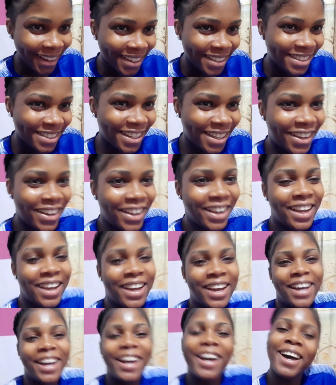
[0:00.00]
So
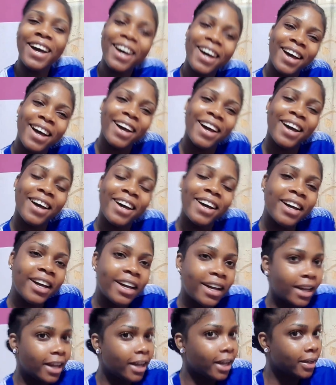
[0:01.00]
yeah,
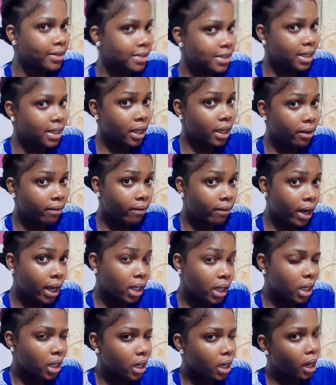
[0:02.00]
see you
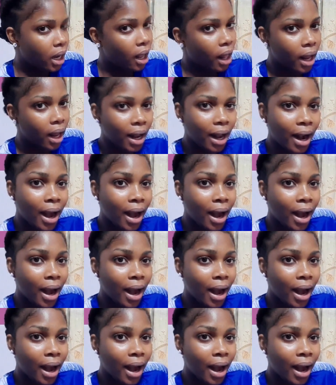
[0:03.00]
back there.